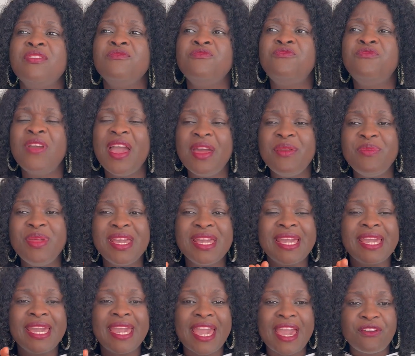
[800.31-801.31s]
very
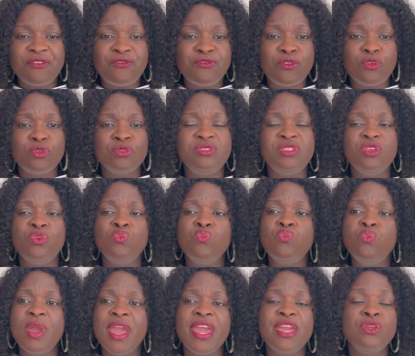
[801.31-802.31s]
careful the
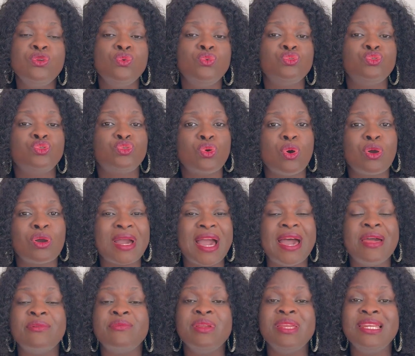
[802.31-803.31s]
way you talk
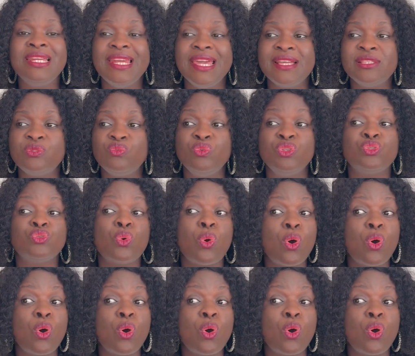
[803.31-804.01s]
and relate with